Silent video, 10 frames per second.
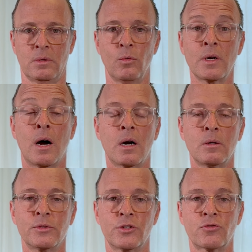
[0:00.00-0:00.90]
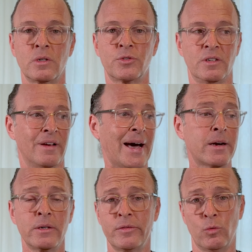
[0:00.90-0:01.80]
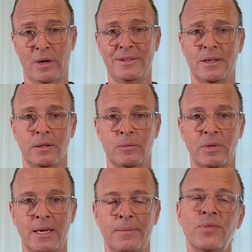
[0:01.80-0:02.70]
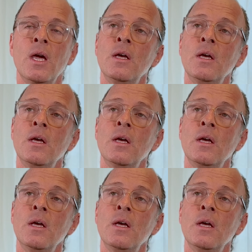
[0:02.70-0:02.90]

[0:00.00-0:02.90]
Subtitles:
What a horrible description. I don't even want a dental implant.